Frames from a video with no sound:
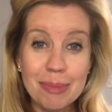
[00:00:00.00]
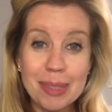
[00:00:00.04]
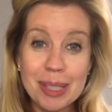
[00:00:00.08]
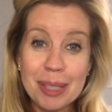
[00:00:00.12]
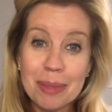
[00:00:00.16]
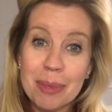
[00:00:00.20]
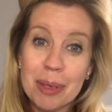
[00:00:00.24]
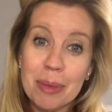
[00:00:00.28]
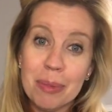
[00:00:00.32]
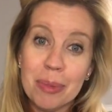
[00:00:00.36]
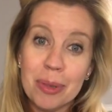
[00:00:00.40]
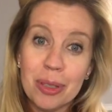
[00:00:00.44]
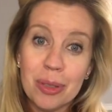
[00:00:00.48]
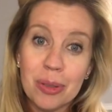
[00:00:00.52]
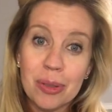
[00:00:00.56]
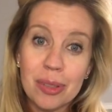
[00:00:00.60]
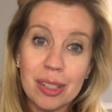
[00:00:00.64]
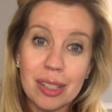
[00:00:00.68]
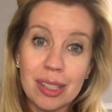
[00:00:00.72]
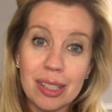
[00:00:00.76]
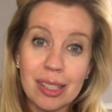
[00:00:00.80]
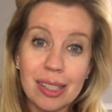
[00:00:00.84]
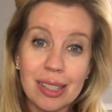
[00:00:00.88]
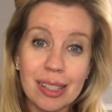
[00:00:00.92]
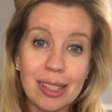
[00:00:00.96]
Some people use
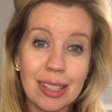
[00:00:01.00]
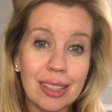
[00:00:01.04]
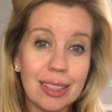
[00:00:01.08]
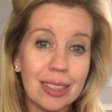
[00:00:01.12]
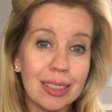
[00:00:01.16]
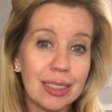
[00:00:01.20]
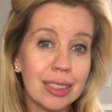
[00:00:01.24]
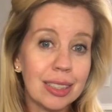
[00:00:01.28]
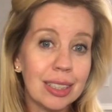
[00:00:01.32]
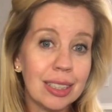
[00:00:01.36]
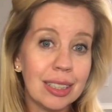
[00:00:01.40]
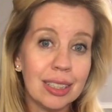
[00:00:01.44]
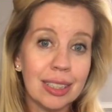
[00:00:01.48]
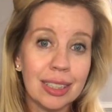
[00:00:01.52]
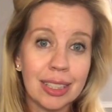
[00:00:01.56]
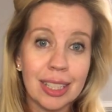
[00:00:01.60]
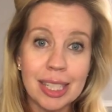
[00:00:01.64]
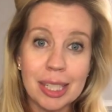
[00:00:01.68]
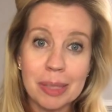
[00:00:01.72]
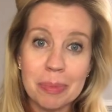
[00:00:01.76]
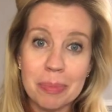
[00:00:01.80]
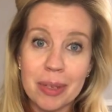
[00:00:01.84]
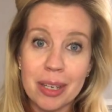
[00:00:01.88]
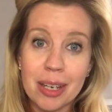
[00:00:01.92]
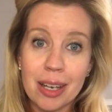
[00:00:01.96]
distilled.
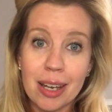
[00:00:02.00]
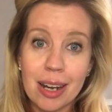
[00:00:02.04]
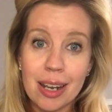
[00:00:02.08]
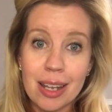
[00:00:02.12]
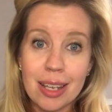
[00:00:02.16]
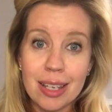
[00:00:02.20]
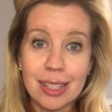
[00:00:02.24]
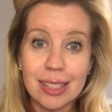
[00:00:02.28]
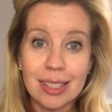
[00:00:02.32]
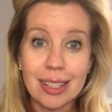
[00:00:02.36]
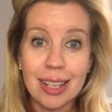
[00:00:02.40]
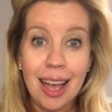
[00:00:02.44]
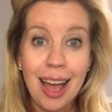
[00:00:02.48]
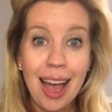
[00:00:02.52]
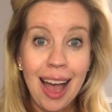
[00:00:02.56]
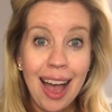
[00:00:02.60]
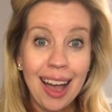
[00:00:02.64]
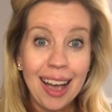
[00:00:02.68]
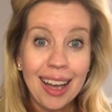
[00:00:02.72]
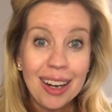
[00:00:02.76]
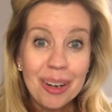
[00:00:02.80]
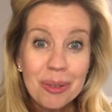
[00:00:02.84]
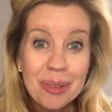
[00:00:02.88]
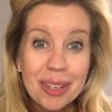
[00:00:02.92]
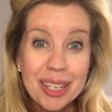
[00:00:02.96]
Let's be honest,
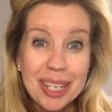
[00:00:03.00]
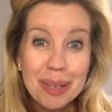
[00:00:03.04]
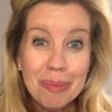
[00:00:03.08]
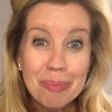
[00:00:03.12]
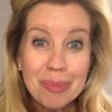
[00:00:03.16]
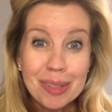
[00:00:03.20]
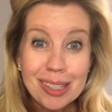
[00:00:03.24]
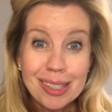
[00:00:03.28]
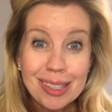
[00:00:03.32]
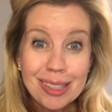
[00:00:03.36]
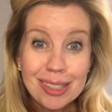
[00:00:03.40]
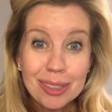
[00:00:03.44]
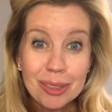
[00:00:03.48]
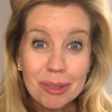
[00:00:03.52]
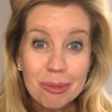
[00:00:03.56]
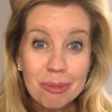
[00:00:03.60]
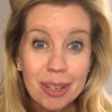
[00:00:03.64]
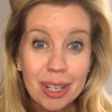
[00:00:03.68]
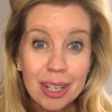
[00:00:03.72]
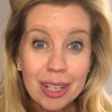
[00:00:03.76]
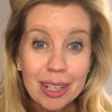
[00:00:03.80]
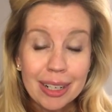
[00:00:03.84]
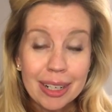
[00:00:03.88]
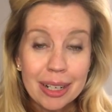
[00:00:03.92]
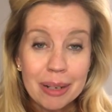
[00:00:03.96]
I don't keep distilled
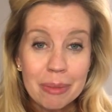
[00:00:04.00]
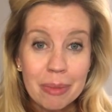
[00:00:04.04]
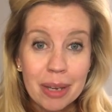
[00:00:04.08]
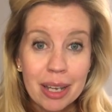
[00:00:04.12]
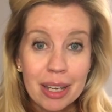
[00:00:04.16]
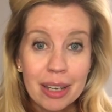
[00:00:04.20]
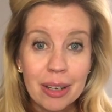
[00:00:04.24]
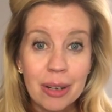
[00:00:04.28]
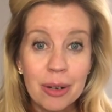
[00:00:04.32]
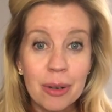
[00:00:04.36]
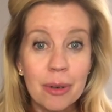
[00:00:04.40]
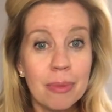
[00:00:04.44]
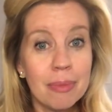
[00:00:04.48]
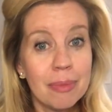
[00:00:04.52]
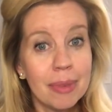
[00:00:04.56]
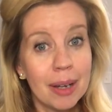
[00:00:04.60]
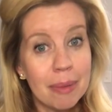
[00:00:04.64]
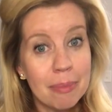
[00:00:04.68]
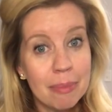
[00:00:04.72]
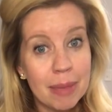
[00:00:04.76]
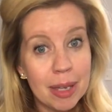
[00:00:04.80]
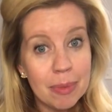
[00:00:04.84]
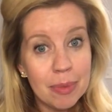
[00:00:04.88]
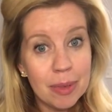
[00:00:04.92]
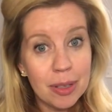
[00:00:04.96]
water in my home.
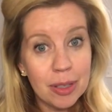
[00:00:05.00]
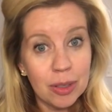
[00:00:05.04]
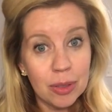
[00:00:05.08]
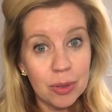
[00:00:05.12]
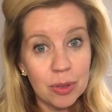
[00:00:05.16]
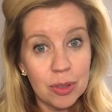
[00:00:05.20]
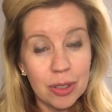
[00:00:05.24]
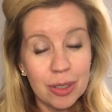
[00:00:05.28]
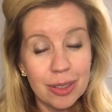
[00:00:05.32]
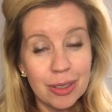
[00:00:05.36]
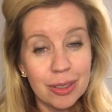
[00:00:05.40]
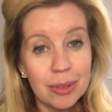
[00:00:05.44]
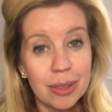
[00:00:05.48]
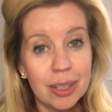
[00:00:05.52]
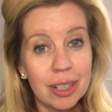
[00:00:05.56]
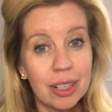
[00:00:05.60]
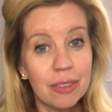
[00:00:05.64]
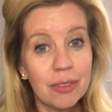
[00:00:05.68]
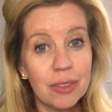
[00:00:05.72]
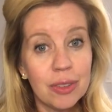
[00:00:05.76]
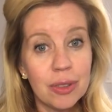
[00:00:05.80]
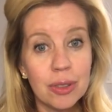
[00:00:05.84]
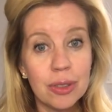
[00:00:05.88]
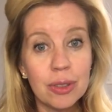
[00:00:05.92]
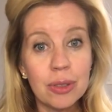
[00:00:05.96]
Maybe you do, and
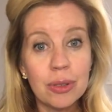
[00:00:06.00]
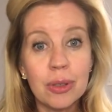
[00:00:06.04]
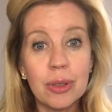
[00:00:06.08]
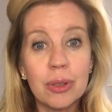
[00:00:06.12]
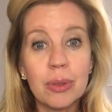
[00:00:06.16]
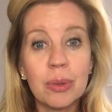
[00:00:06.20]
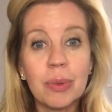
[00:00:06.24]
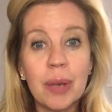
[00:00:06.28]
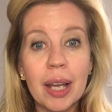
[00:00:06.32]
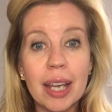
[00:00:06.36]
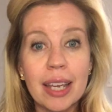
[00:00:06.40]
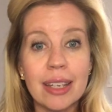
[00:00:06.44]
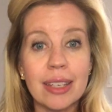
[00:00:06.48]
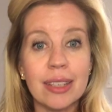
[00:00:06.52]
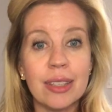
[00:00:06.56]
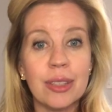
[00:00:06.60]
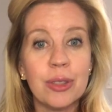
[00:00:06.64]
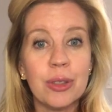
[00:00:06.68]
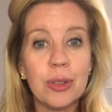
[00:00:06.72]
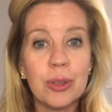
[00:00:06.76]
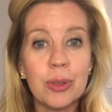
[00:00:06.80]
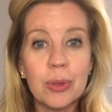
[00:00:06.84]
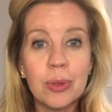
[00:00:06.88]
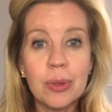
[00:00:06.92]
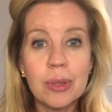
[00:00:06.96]
if you do, great,
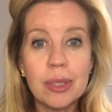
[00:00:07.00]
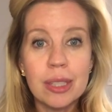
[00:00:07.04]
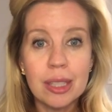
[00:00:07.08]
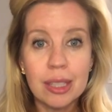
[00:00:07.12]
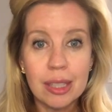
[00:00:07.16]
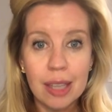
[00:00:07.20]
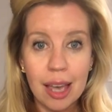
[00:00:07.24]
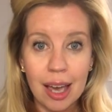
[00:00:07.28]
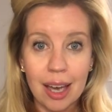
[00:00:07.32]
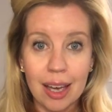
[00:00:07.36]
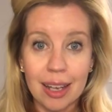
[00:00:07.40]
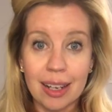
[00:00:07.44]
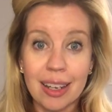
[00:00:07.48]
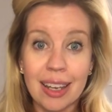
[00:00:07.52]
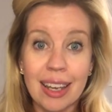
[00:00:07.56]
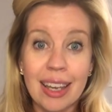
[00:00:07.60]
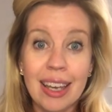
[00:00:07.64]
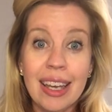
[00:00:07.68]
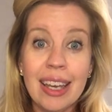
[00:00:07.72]
use that.